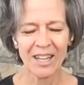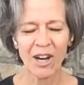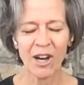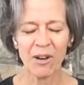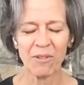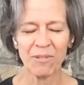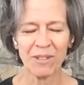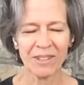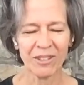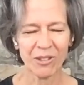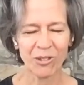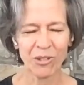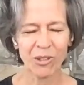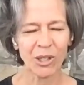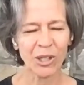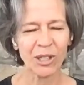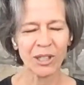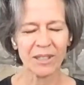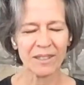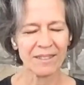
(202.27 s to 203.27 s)
often
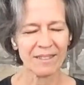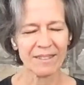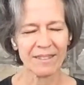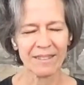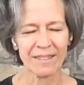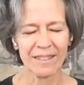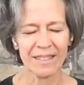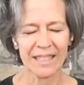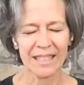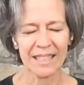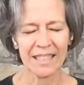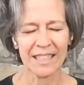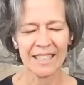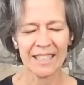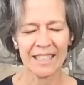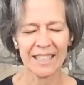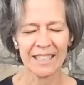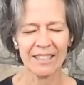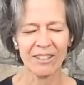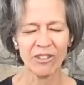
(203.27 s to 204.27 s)
starts.
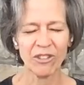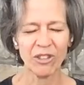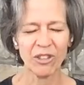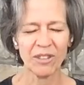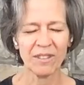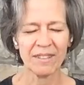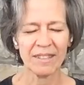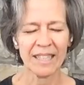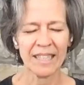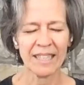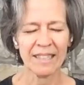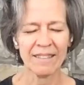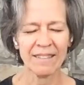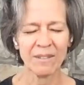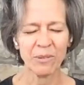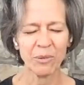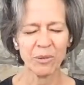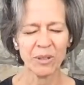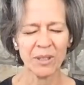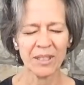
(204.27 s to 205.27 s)
She
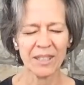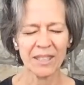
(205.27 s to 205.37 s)
says,